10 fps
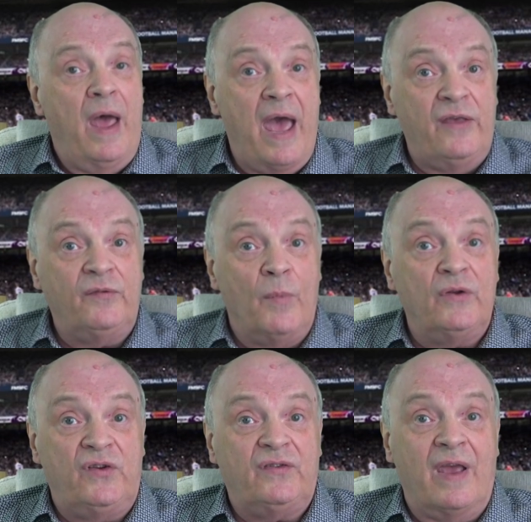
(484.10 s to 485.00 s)
as
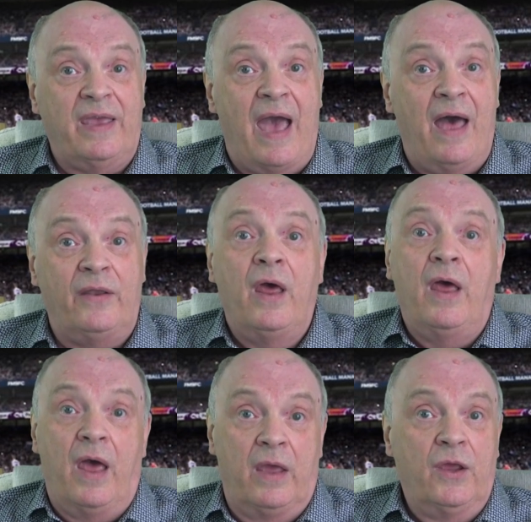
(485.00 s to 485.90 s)
much as I can,
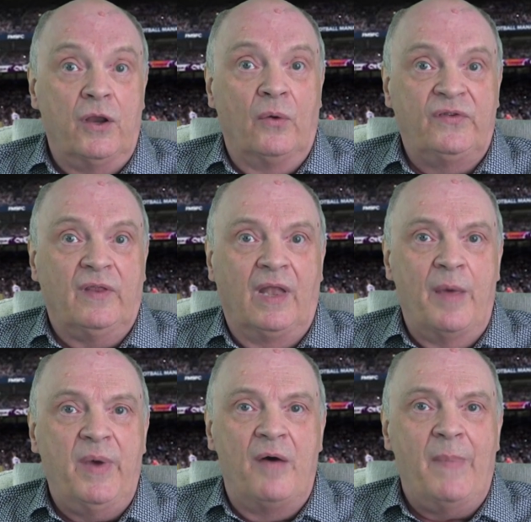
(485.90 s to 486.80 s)
to the
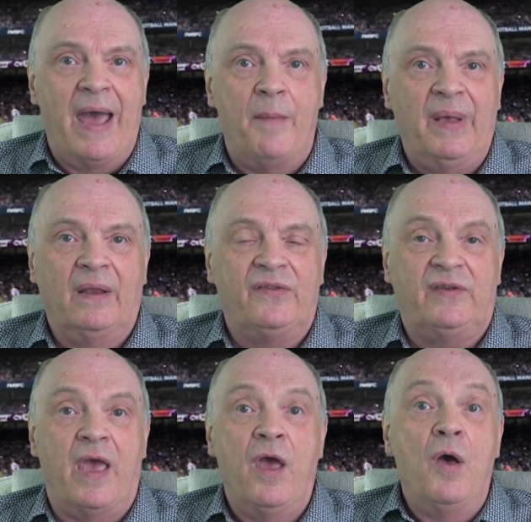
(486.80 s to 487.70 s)
limit of my
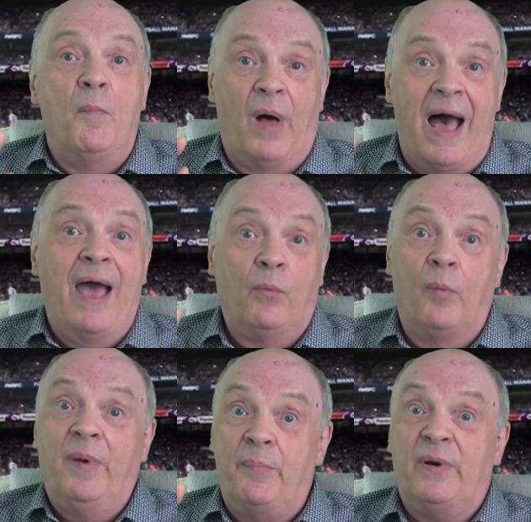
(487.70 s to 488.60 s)
ability. But I will
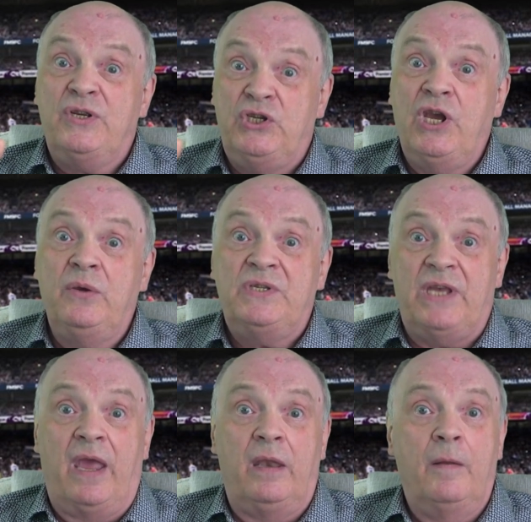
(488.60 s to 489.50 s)
be
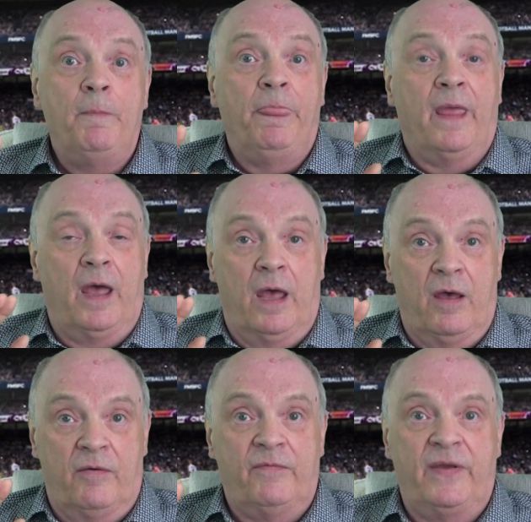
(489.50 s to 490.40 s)
producing
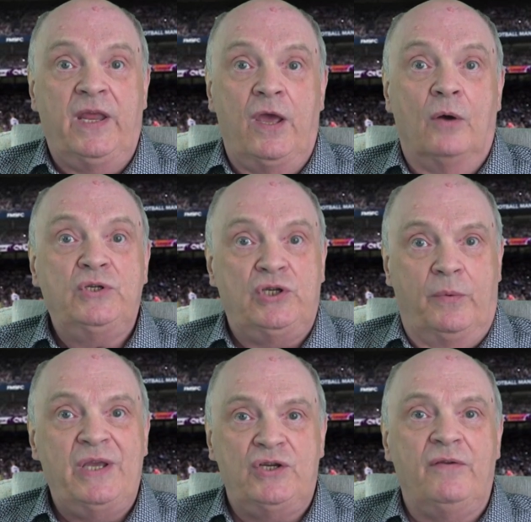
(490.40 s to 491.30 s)

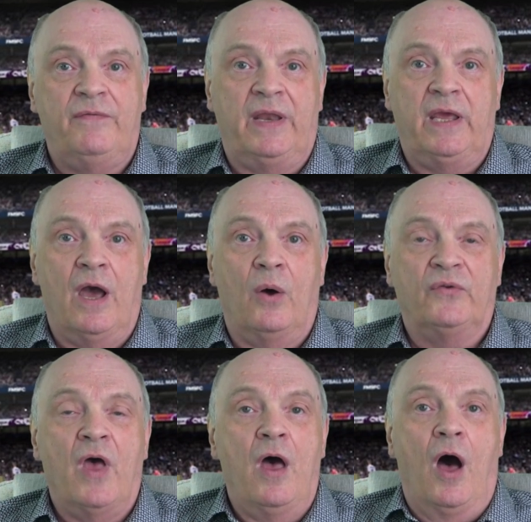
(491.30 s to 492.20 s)
tuition
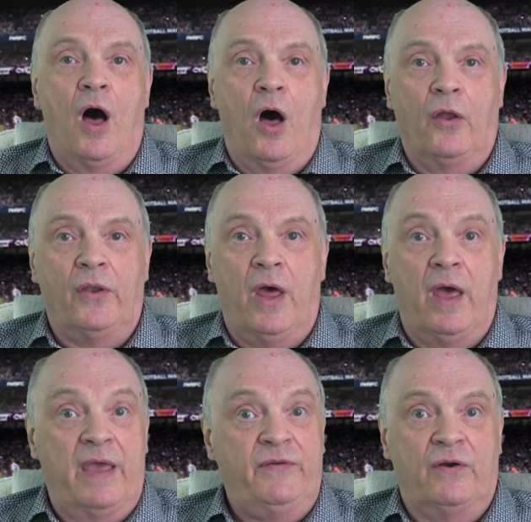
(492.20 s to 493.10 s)
videos on,
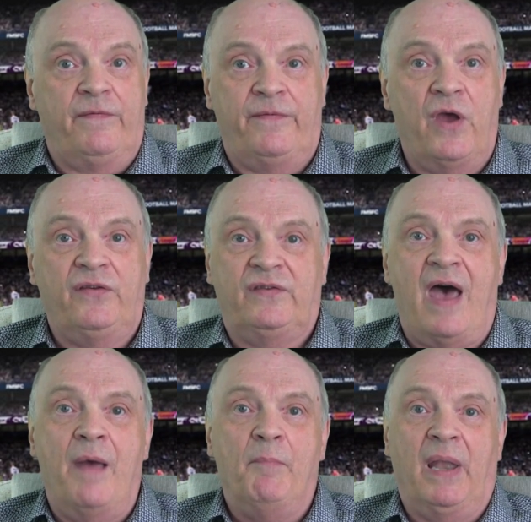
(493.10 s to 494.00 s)
if you're a
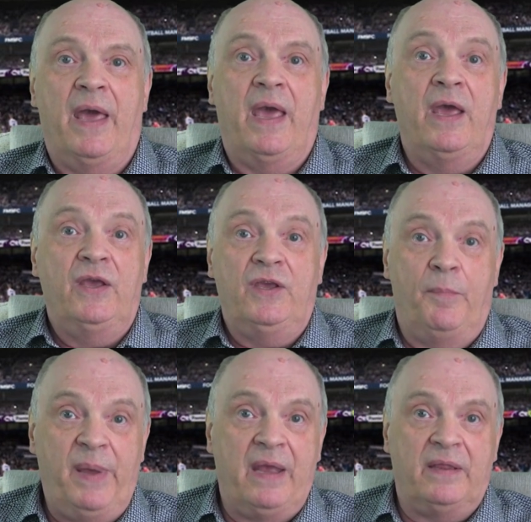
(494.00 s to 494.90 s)
first-time player, you
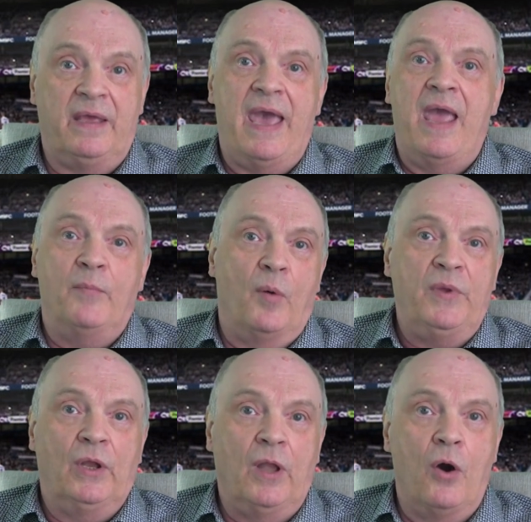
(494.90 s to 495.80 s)
pick the game up,
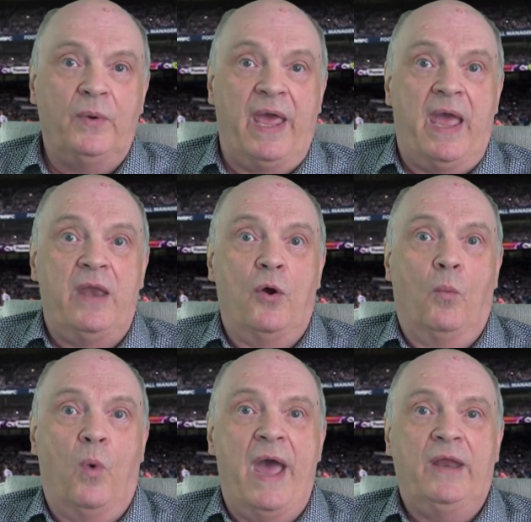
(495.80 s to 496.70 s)
you load it in,
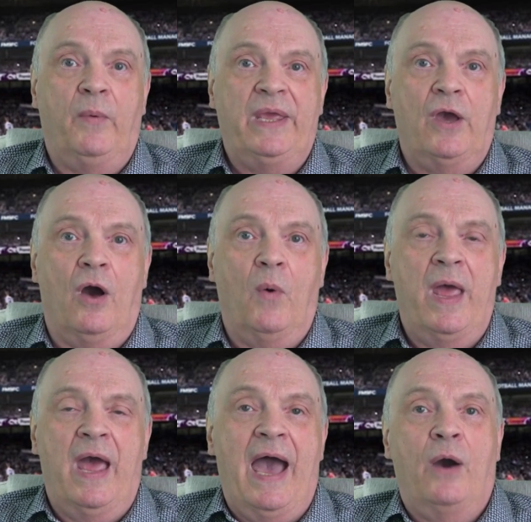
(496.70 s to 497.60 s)
where do we go?
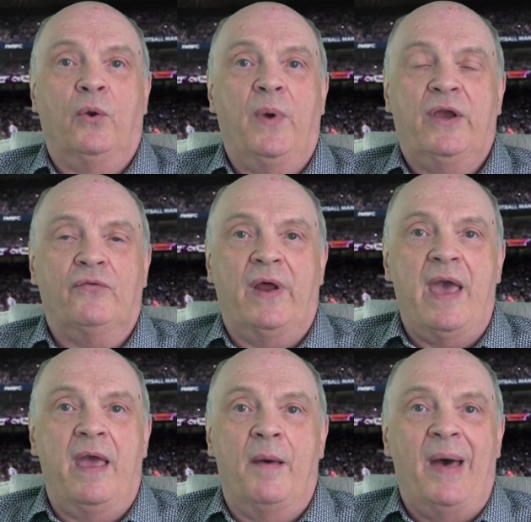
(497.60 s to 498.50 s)
How do we
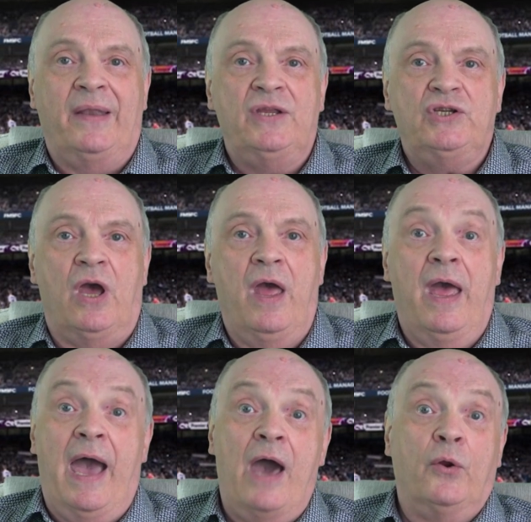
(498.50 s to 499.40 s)
create a manager?
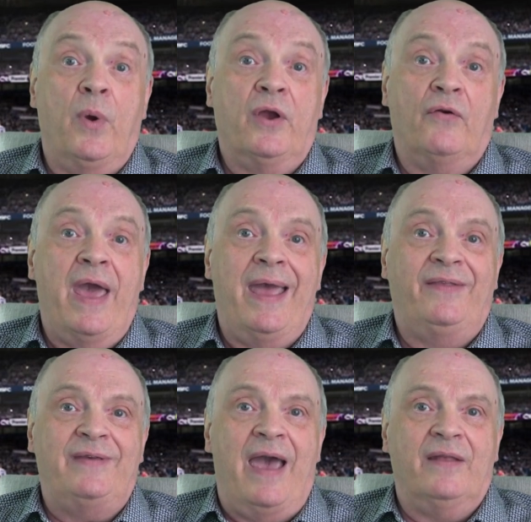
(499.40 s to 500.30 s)
How do we create a
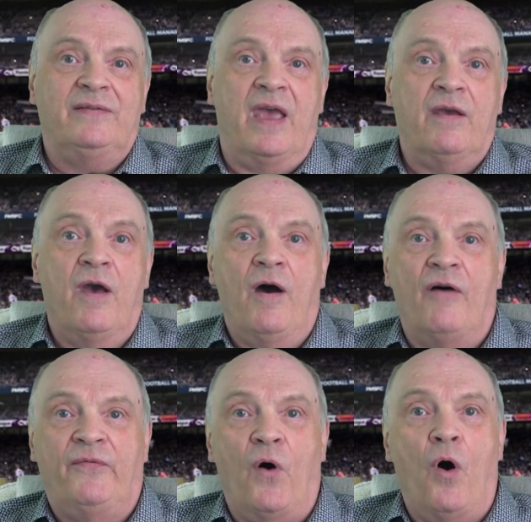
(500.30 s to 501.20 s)
tactic, a
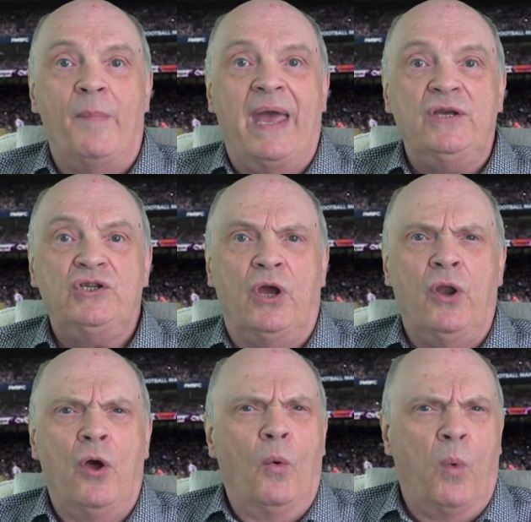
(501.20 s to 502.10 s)

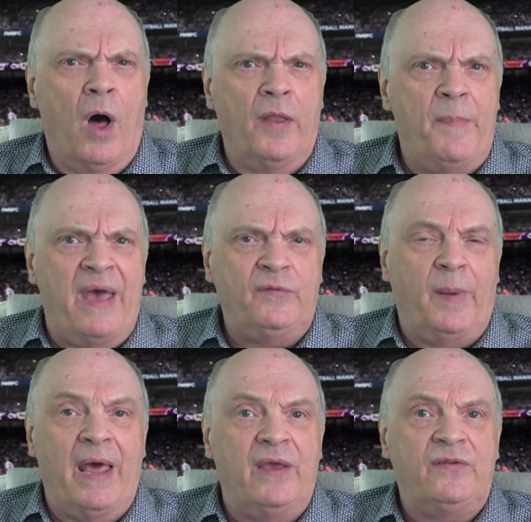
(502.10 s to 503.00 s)
formation? What are the best
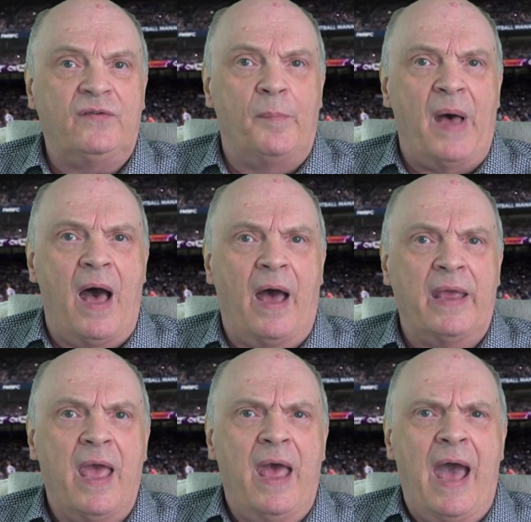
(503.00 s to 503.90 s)
players to
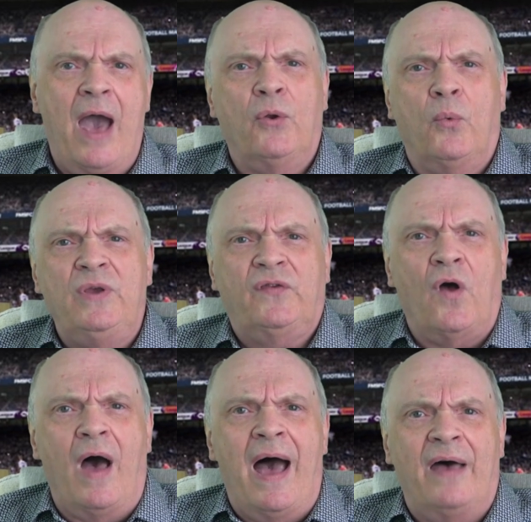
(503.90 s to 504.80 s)
buy? How do we
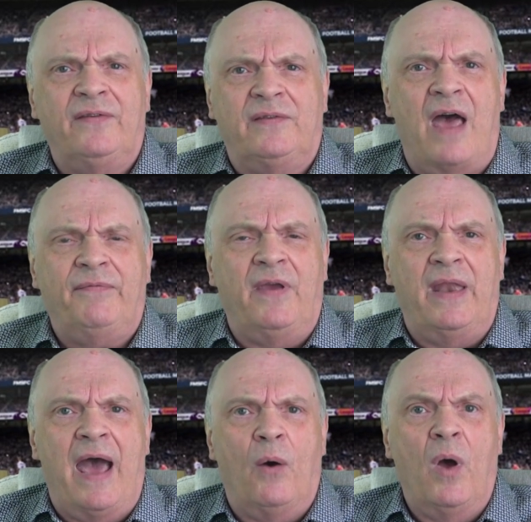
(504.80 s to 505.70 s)
sort our staffing
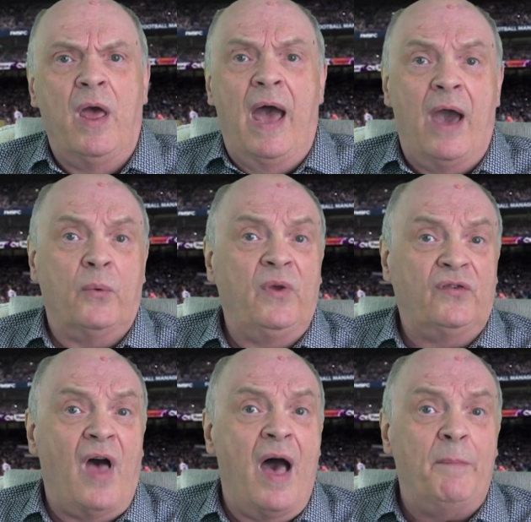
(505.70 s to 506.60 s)
out? How do we
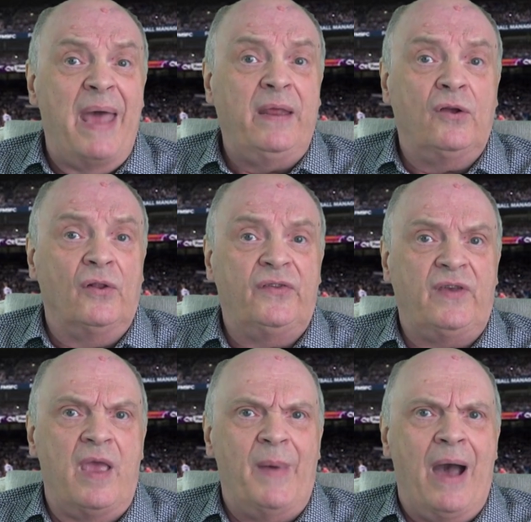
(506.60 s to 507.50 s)
sort our medical
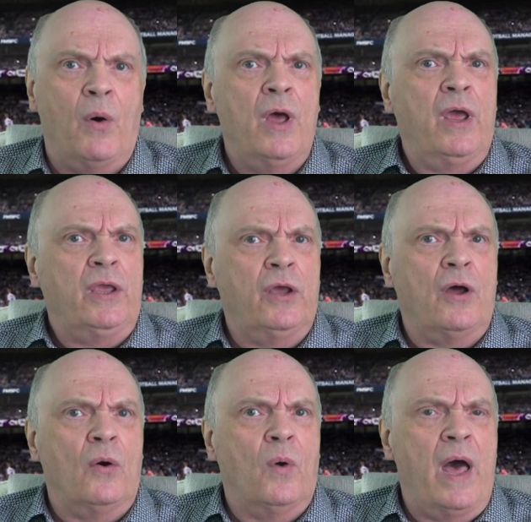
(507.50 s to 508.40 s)
team out?
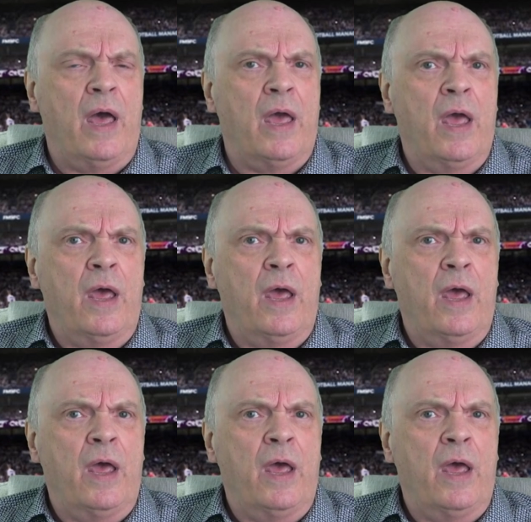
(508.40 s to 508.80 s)
The